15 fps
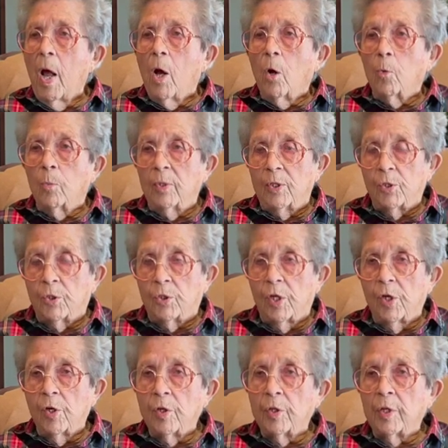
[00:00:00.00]
We
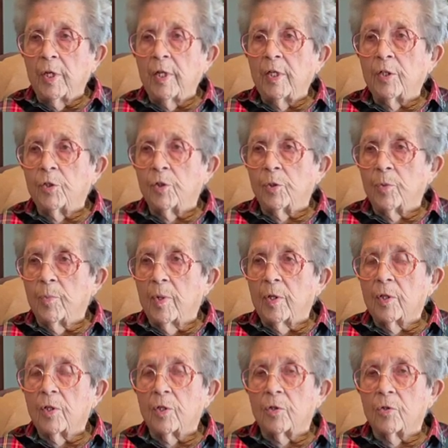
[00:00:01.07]
shared the kitchen with
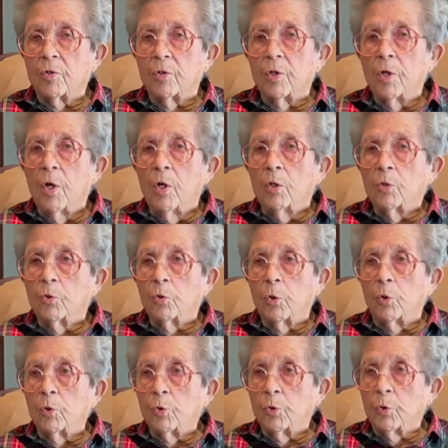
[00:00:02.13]
this
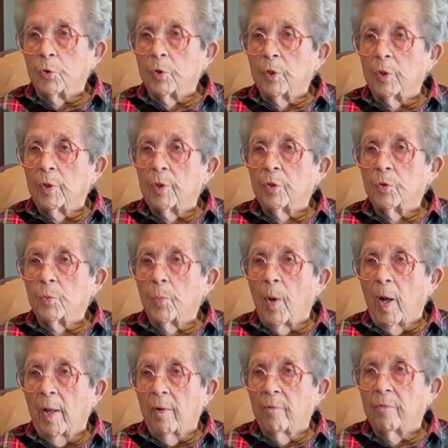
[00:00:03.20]
soldier and his
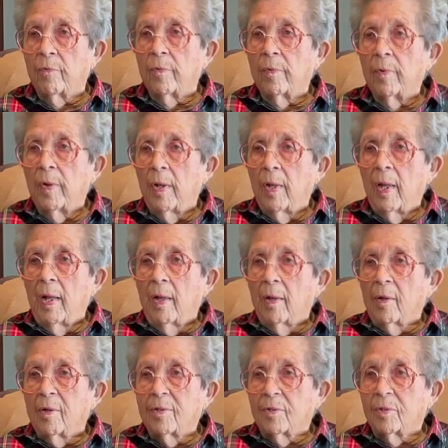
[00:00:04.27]
wife,
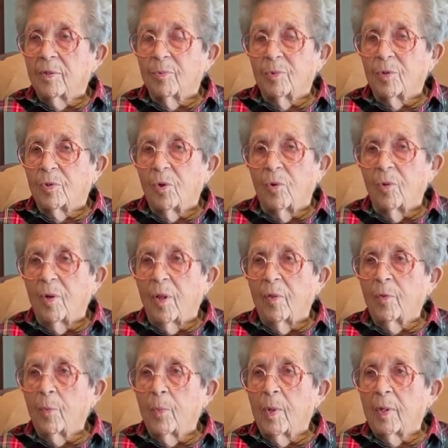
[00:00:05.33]
because there was only
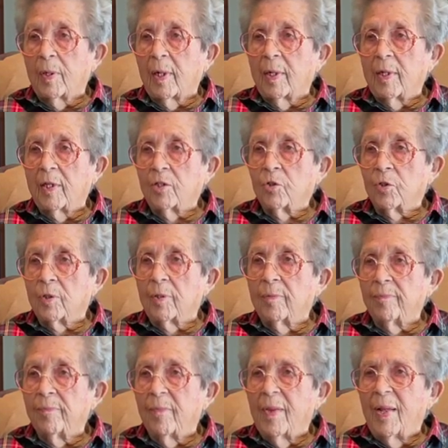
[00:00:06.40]
the one kitchen.
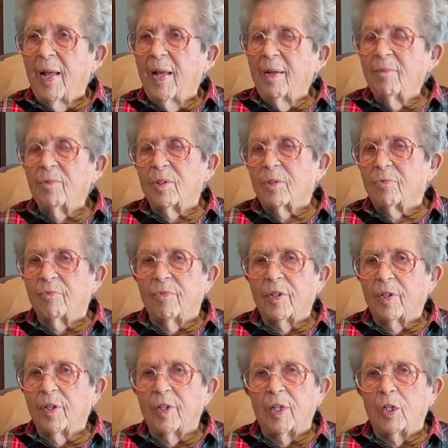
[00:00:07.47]
It was
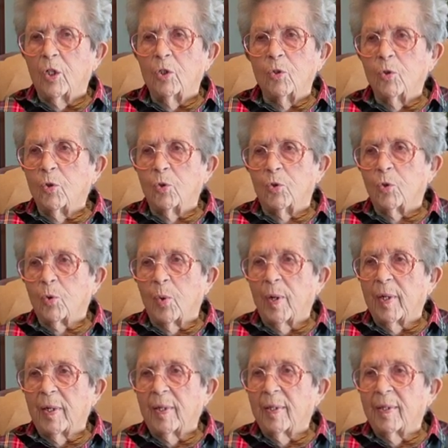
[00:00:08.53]
very loose
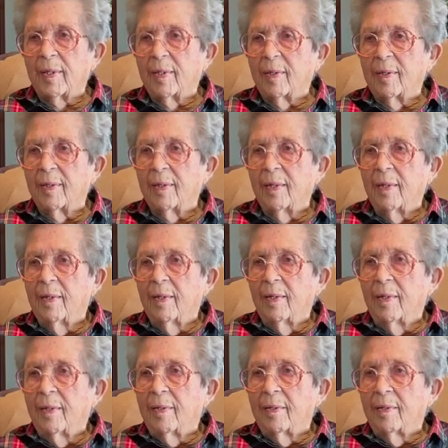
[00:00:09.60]
jointed and
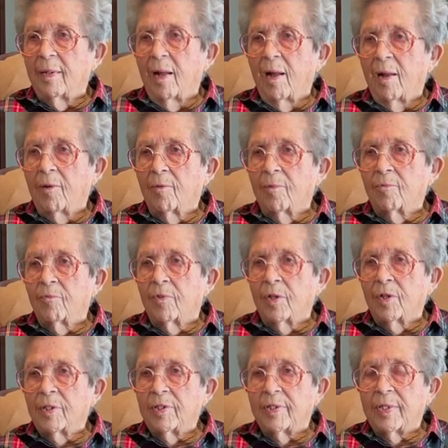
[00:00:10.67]
not
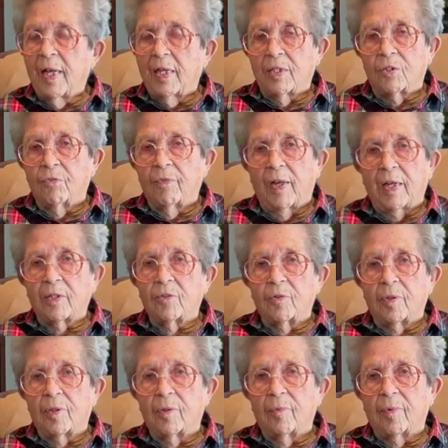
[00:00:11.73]
very
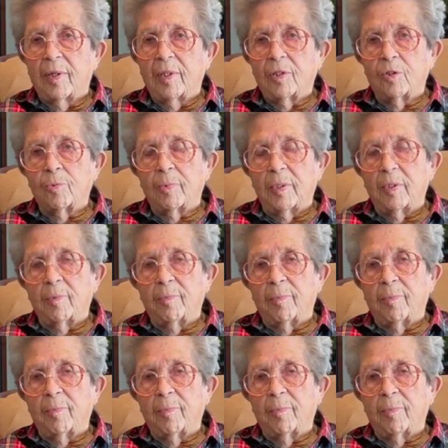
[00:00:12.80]
satisfactory arrangement,